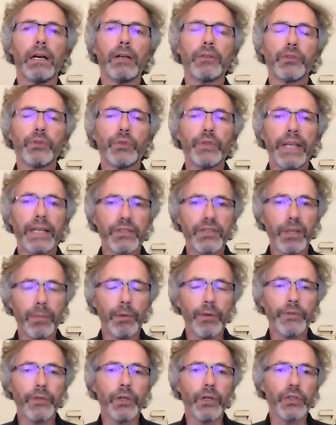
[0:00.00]
to get some
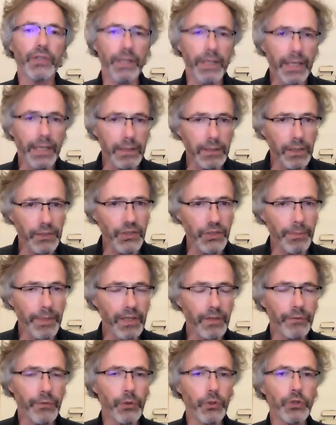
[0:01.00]
of those. And I got some
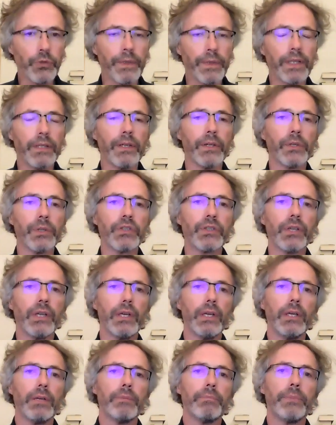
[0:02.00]
interviews with those,
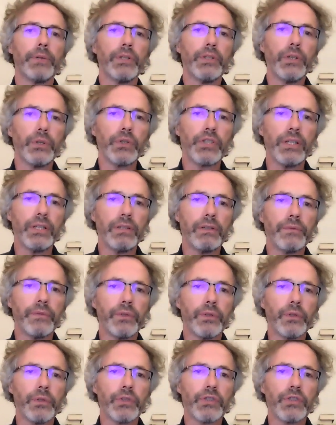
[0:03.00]
but those
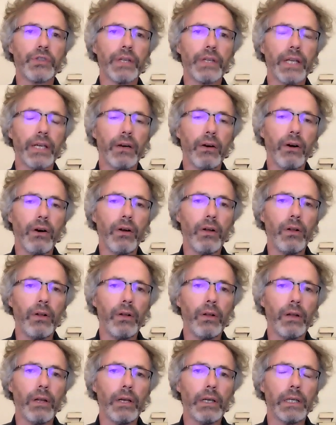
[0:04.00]
interviews, they
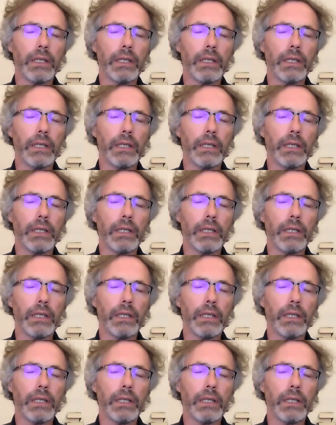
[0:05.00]
all